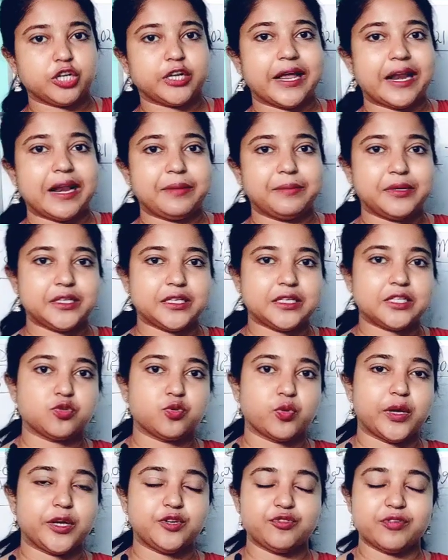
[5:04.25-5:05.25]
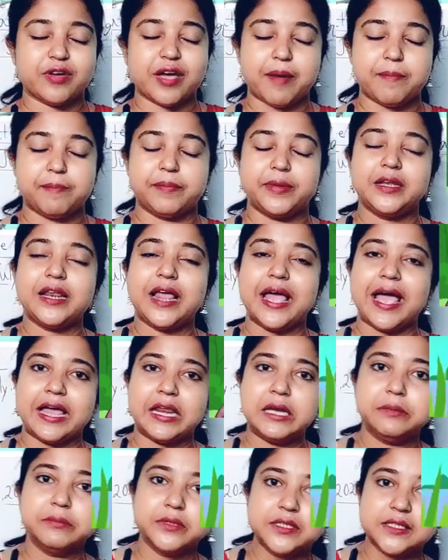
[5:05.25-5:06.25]
calamity is going to happen,
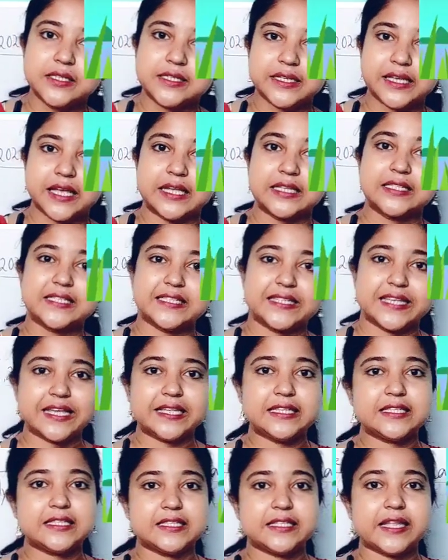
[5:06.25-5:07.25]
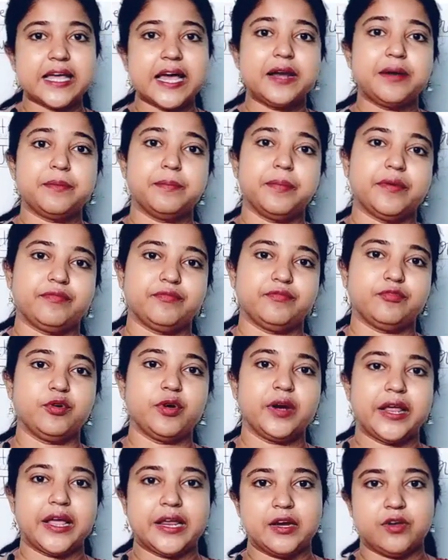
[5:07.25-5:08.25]
animals can sense that
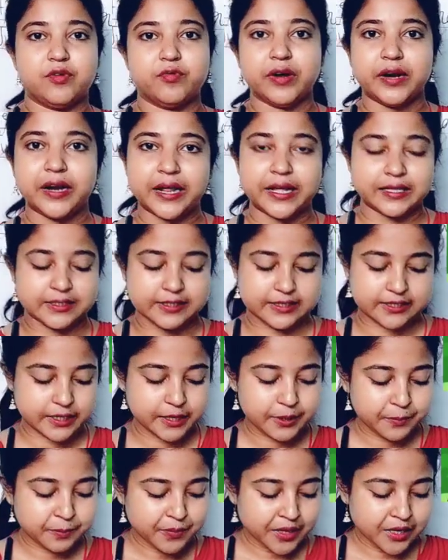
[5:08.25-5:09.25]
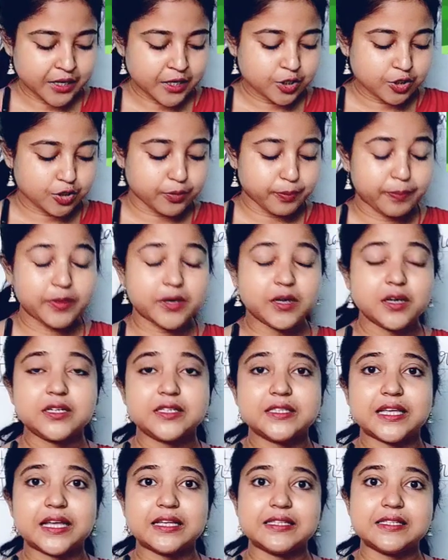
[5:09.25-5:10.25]
before anyone else. So
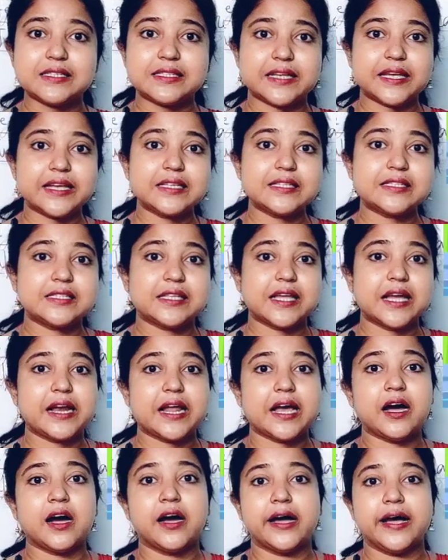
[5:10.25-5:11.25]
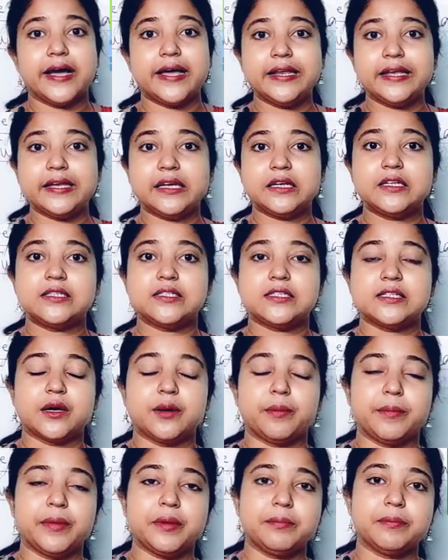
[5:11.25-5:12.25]
birds can sense that a hurricane is
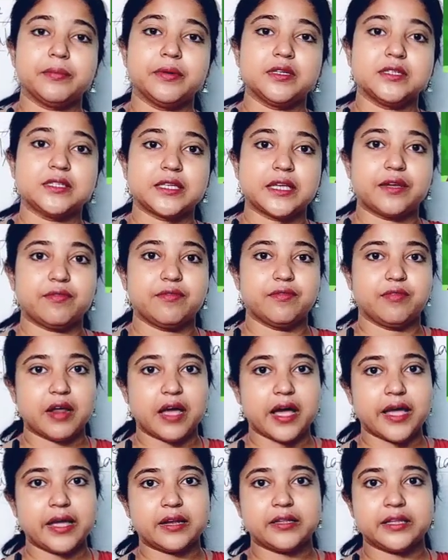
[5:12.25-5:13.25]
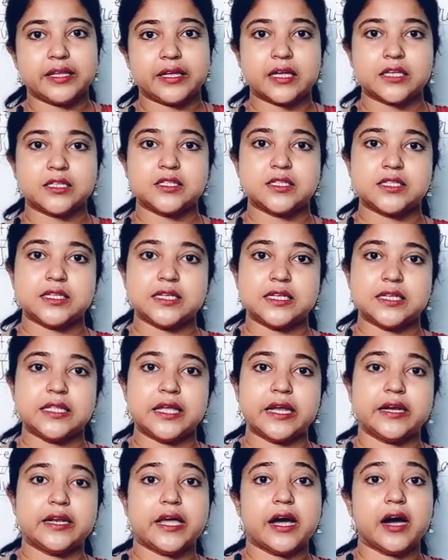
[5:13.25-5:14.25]
coming. Birds can fly and they can see
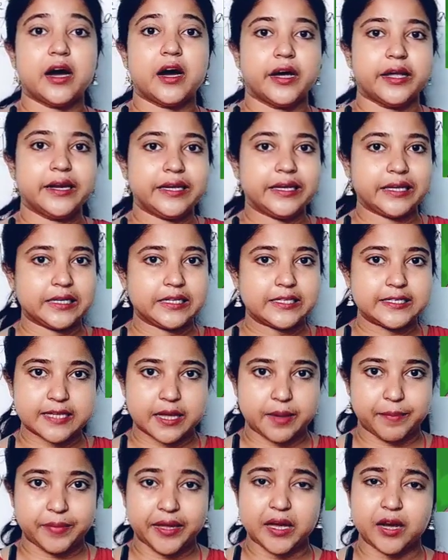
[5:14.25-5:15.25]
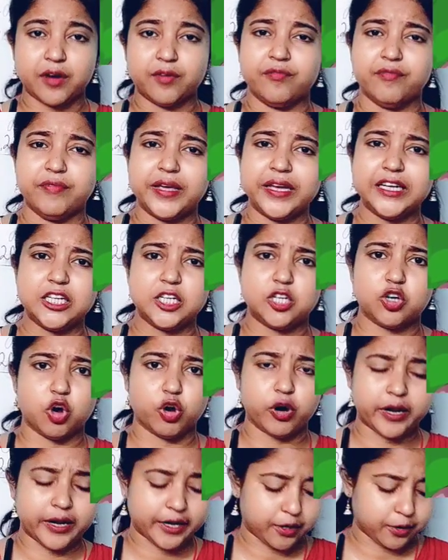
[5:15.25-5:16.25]
that a hurricane is coming, a big
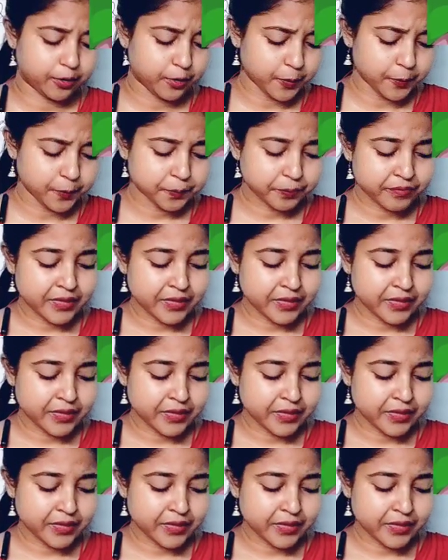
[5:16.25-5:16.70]
tornado